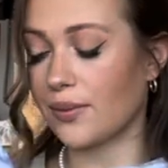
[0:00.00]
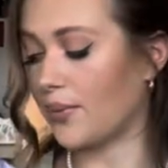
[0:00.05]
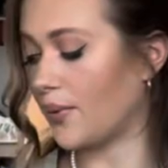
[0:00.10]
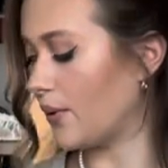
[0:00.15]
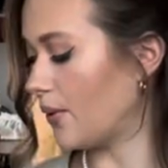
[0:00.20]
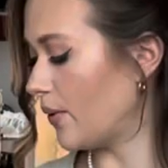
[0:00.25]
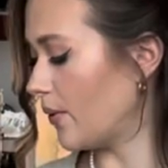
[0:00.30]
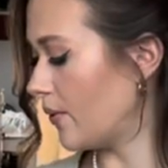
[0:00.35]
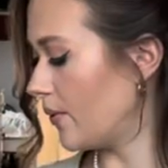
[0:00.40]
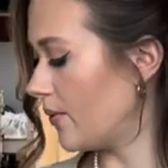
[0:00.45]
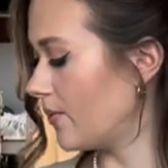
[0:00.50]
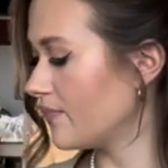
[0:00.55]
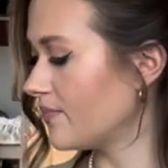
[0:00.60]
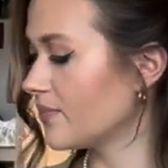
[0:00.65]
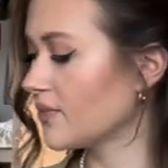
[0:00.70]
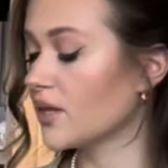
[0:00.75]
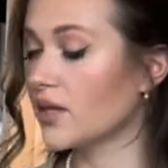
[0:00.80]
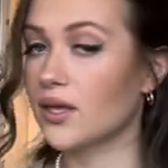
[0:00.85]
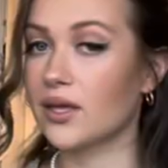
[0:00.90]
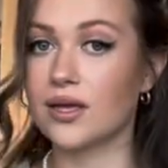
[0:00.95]
the pool.
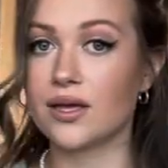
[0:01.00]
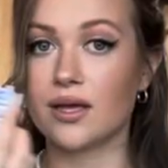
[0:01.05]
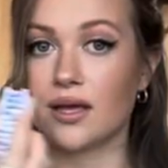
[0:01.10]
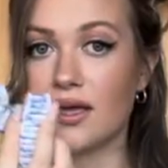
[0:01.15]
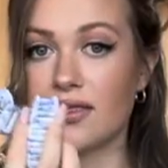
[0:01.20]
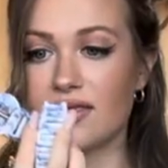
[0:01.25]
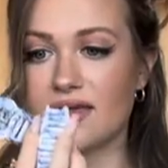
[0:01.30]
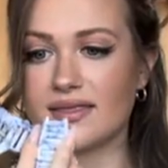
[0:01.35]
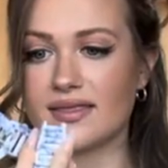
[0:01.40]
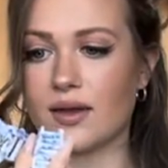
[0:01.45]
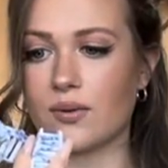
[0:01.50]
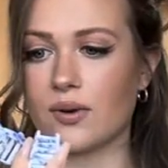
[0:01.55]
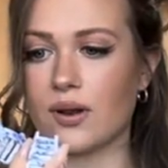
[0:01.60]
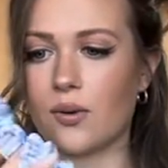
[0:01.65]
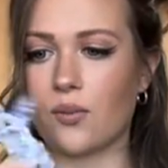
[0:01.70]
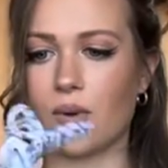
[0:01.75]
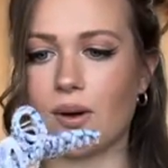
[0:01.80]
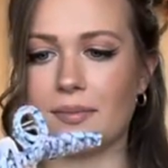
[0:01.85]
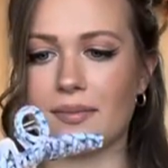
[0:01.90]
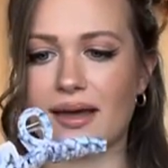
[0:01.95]
I think they were like
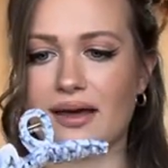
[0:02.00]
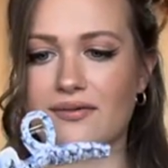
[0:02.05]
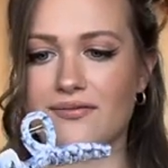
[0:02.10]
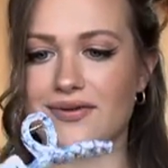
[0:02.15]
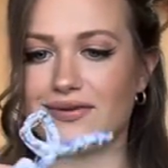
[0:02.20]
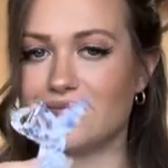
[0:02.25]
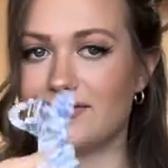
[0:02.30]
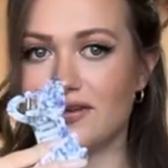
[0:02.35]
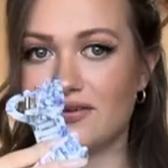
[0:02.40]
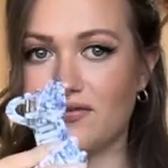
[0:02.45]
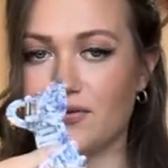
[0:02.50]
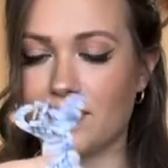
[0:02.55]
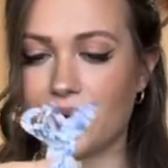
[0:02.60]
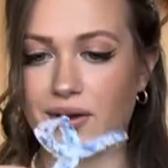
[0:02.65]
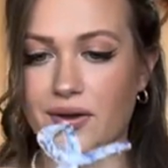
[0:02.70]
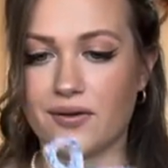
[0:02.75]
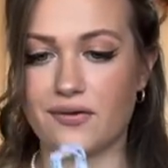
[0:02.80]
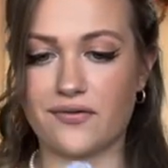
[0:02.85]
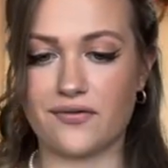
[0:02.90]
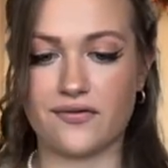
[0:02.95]
£1.50 for
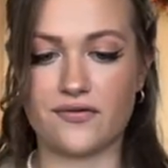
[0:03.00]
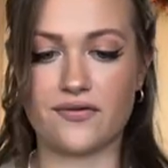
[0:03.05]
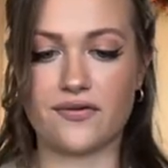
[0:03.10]
both.